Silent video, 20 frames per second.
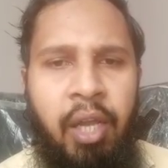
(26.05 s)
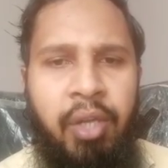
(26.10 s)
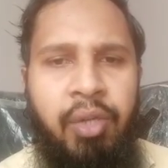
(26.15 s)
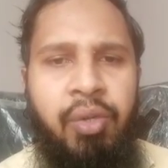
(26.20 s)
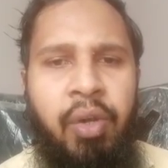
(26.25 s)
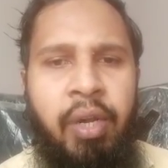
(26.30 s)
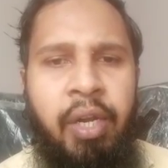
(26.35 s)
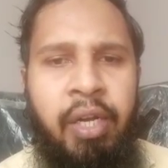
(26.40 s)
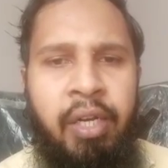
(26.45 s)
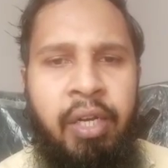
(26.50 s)
I
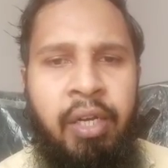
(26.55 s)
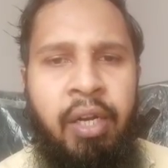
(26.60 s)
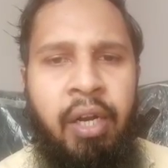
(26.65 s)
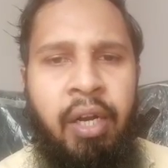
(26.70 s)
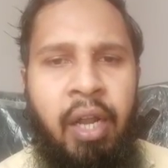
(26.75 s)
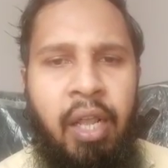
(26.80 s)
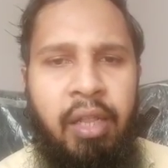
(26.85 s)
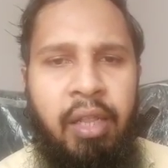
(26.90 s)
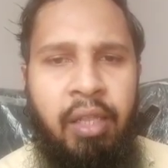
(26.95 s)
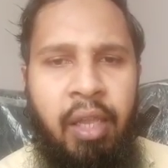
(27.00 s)
joined in a
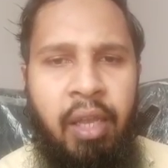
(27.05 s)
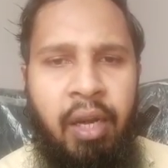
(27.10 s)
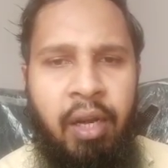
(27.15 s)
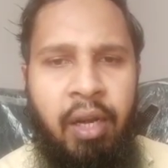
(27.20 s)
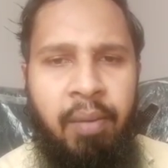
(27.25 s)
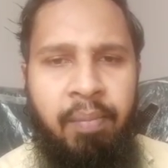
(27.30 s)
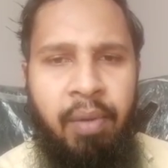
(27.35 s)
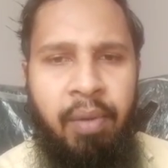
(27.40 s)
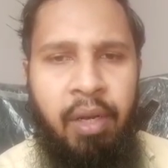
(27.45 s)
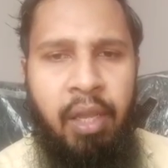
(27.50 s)
healthcare
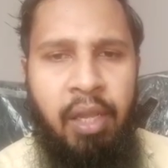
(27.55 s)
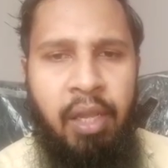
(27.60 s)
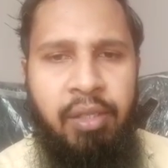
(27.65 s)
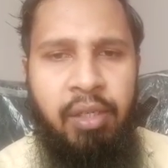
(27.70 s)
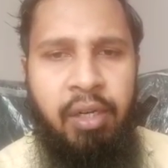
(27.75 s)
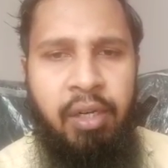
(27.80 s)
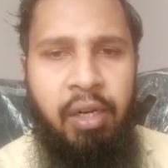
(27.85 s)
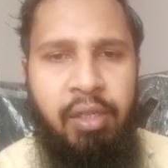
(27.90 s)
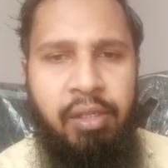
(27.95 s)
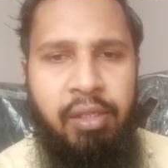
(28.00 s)
company as
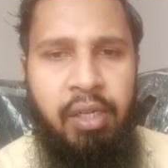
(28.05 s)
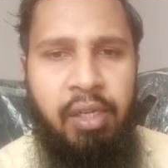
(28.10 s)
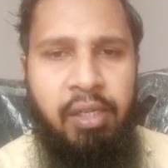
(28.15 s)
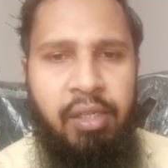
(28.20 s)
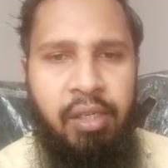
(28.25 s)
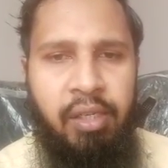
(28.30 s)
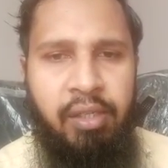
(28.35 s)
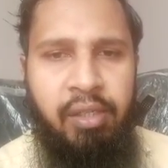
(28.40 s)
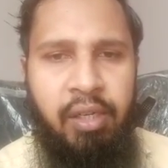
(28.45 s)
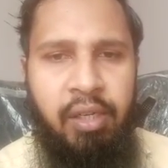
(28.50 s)
a
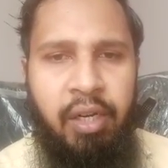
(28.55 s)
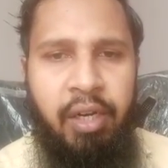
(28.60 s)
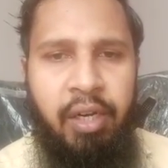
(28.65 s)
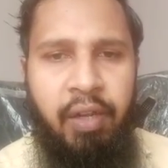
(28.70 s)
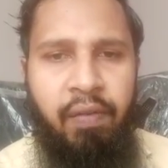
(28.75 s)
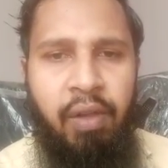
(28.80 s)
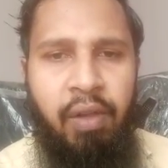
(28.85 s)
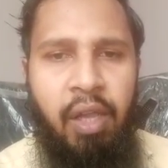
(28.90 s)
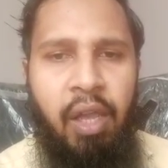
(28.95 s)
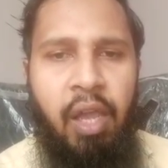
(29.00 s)
telesales
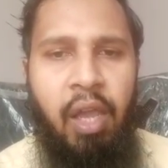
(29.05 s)
executive,